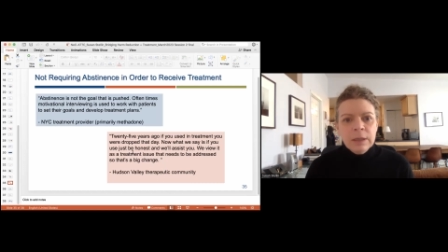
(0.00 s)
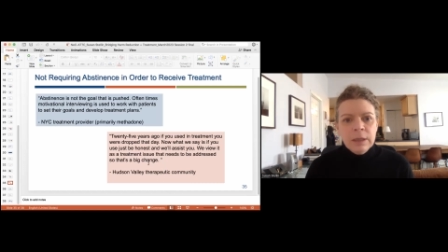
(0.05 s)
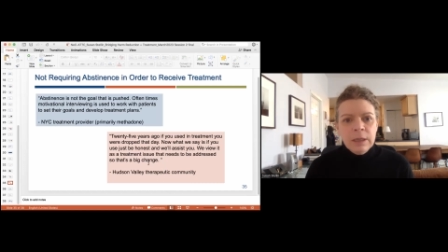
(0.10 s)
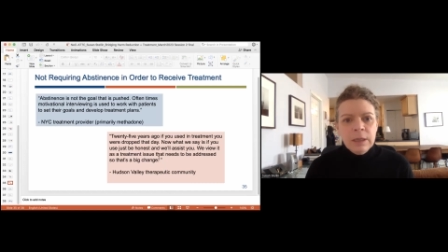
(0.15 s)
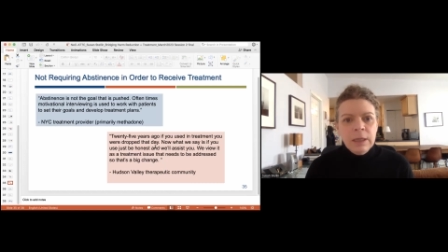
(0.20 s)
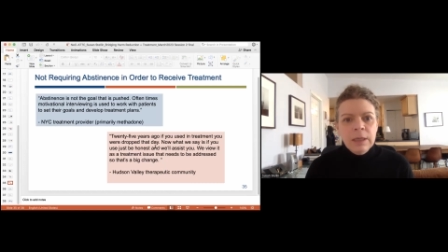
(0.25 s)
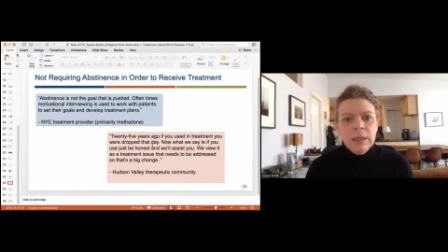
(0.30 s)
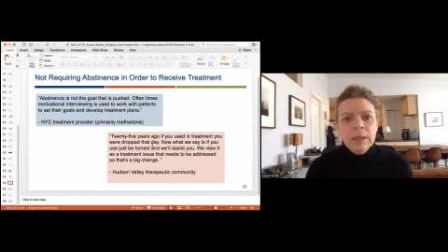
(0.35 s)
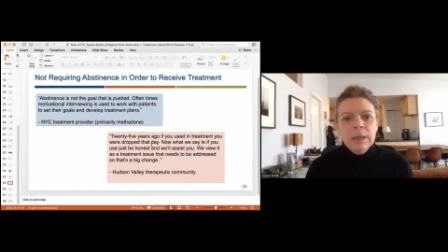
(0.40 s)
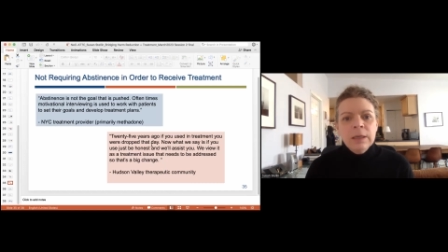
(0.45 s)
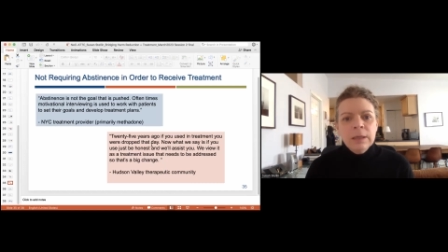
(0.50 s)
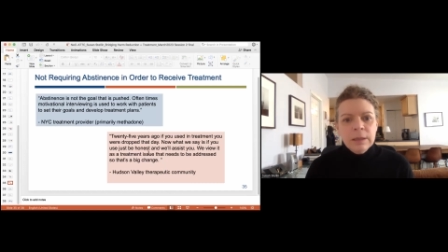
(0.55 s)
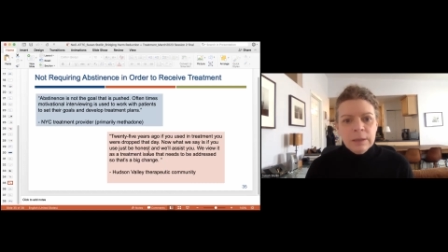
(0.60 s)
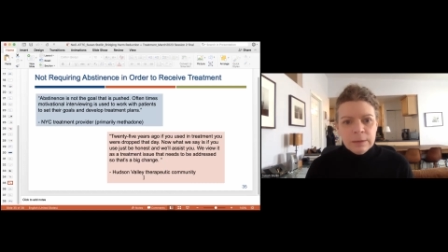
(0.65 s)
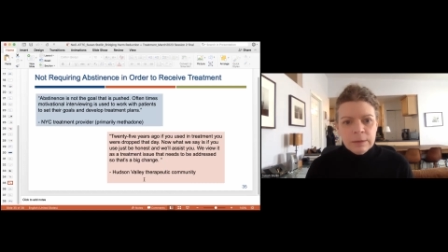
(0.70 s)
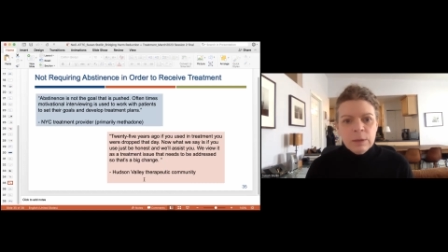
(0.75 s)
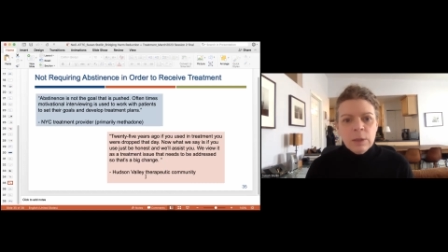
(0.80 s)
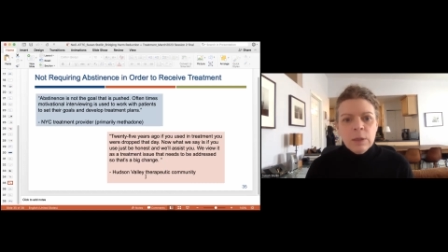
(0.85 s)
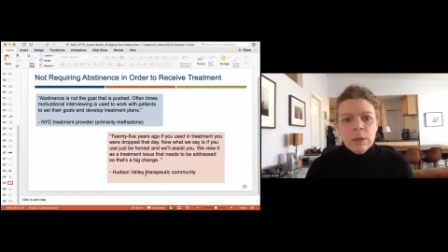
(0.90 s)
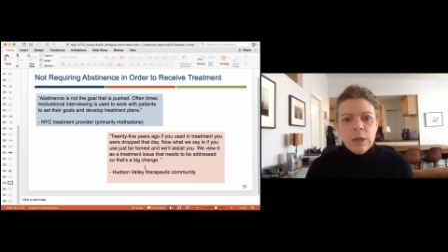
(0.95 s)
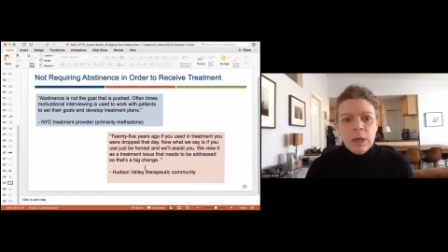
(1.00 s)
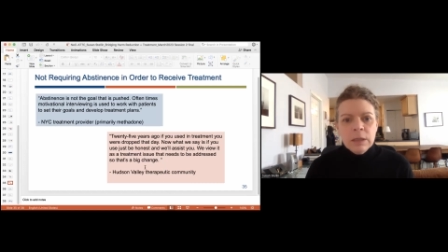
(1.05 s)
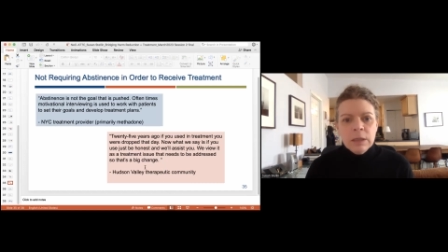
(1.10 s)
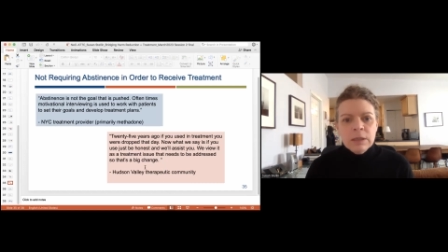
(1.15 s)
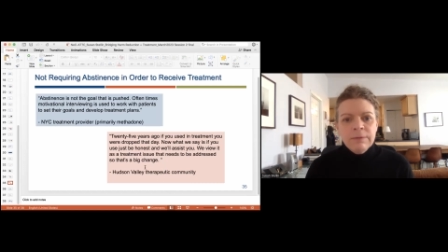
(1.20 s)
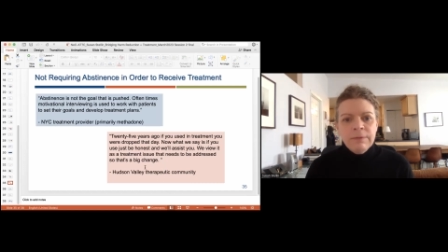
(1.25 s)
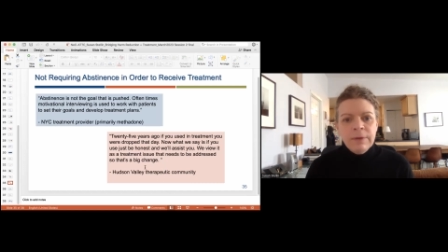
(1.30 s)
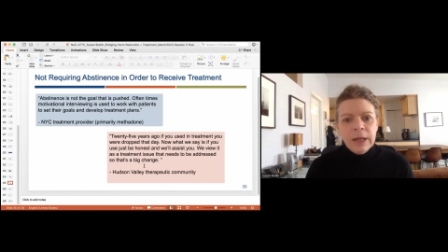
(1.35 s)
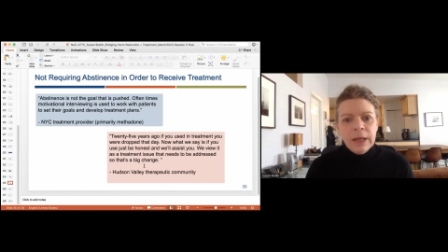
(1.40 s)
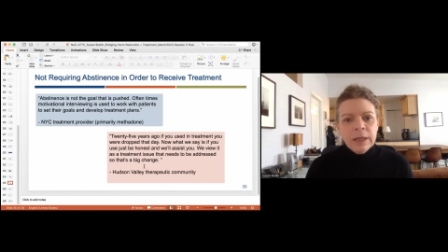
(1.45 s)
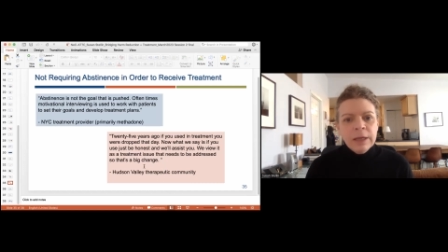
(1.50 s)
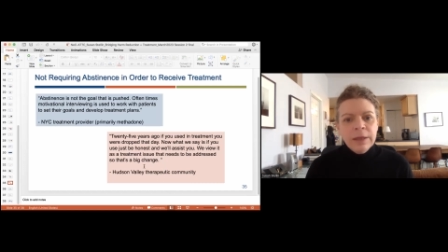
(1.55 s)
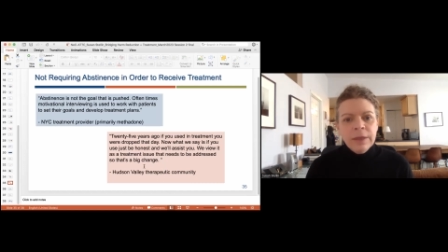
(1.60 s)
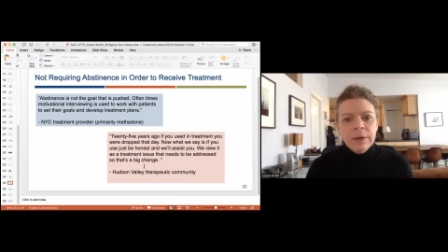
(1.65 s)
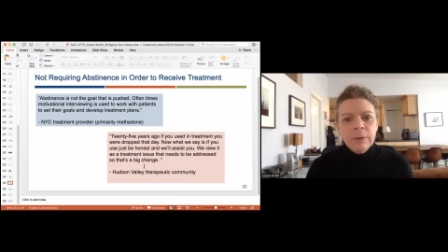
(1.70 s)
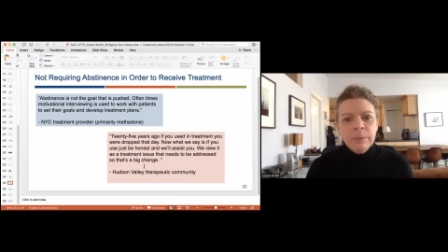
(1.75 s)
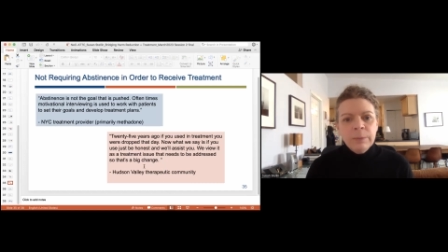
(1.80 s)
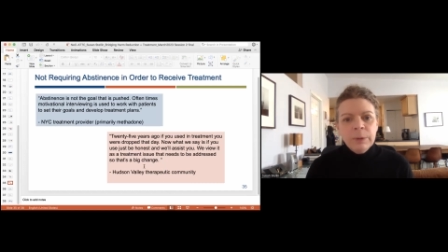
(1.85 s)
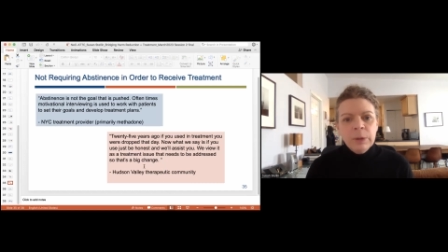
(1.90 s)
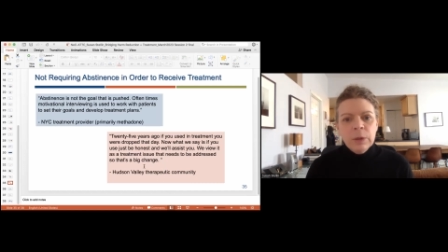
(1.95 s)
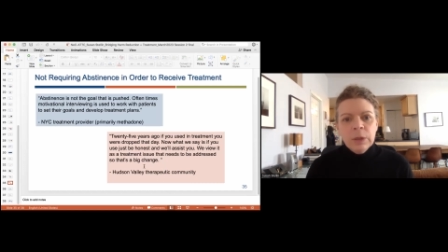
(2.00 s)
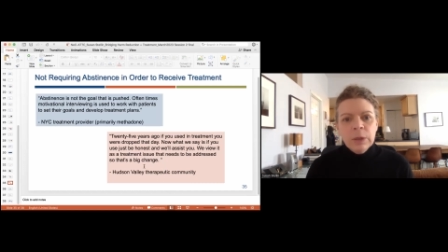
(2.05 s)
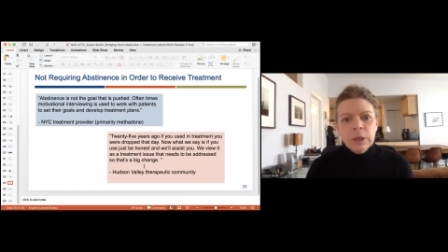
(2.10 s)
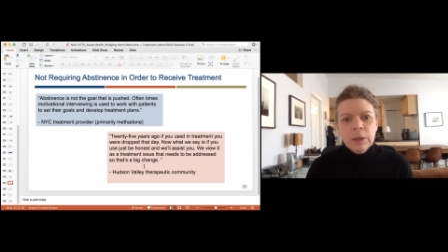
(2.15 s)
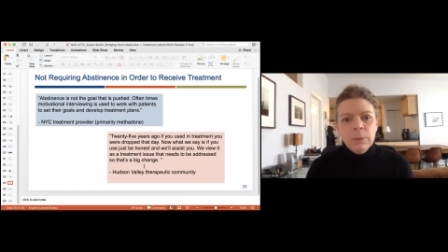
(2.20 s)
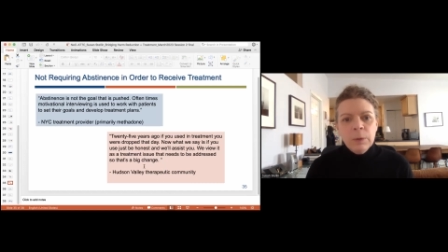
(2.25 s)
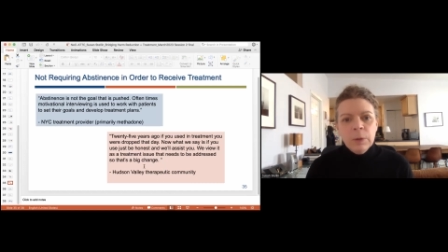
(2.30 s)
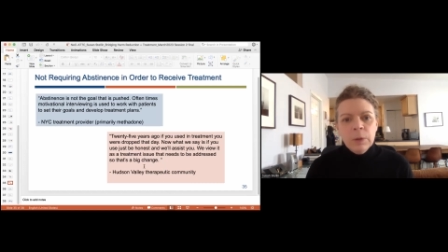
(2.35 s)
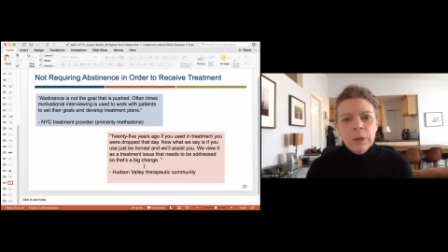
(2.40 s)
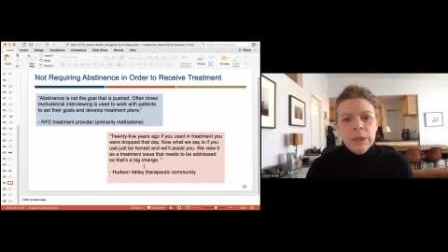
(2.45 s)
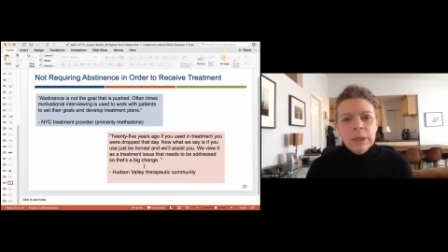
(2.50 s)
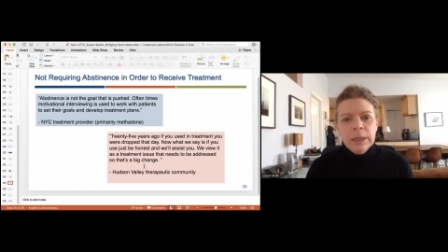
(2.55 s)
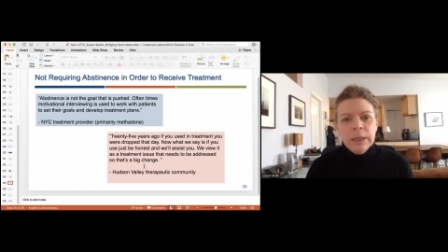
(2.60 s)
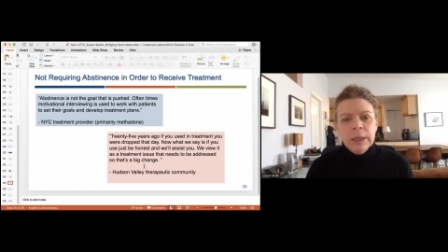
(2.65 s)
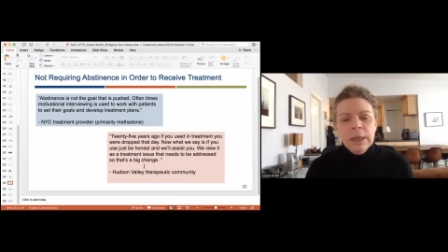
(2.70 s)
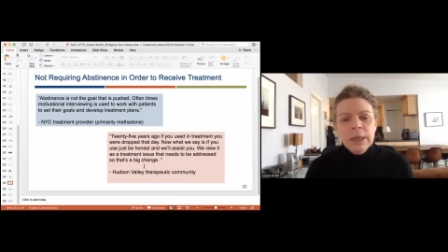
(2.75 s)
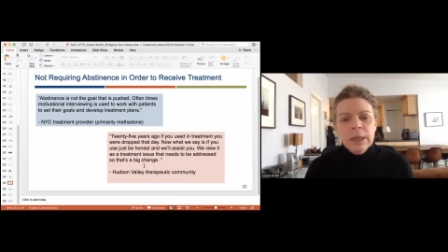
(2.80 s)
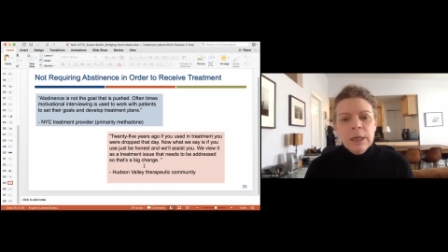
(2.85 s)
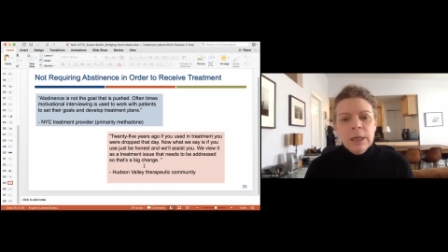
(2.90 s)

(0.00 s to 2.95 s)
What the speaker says: in the Hudson Valley therapeutic community,